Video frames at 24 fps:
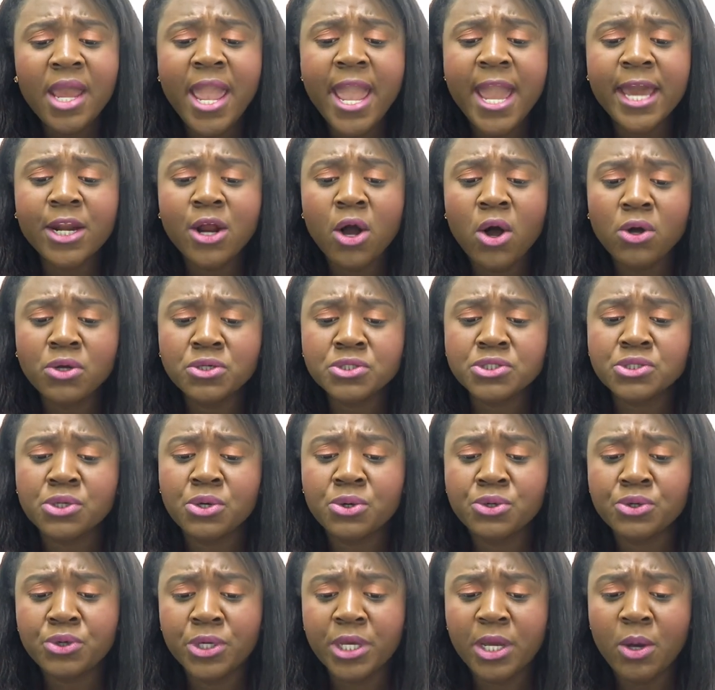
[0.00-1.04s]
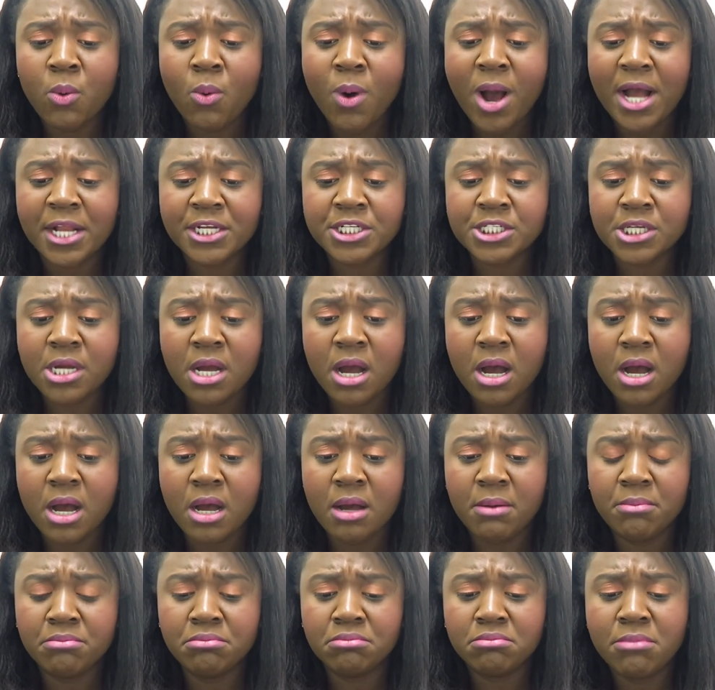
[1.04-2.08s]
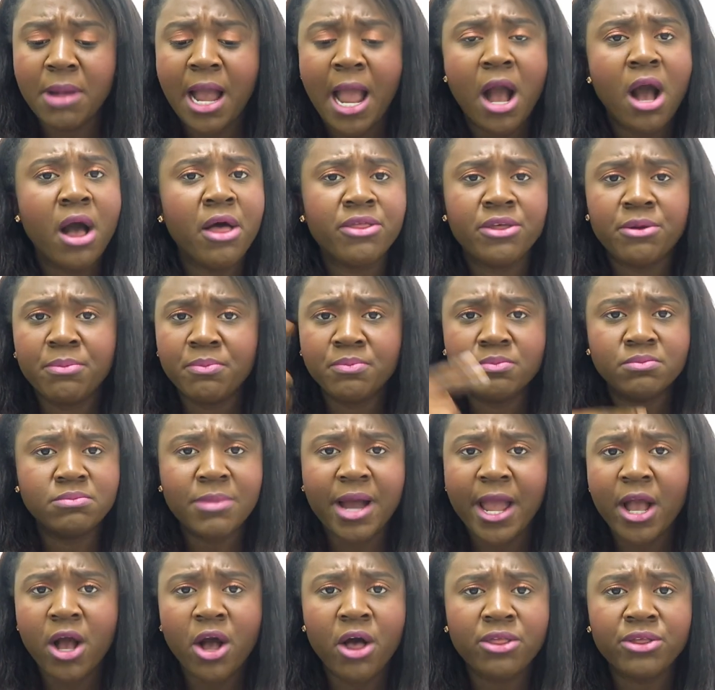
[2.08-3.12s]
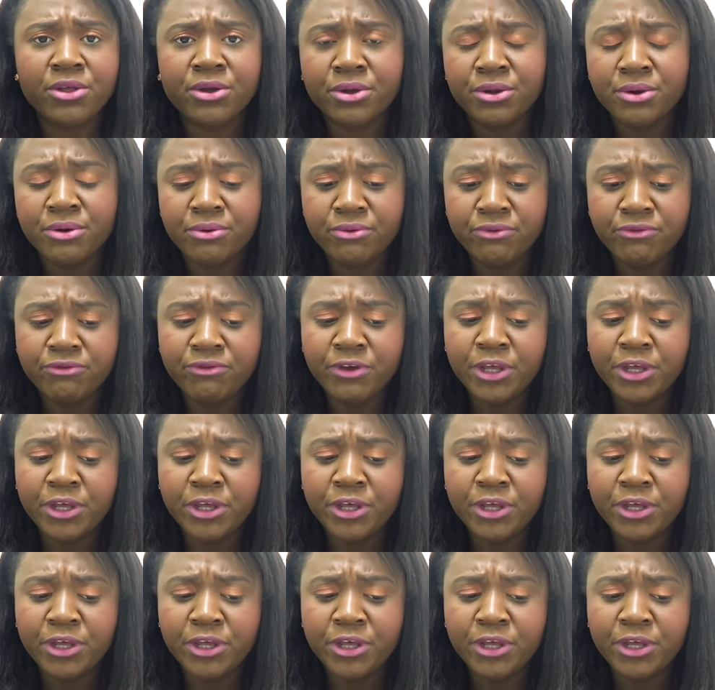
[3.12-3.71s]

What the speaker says: And also you can watch my other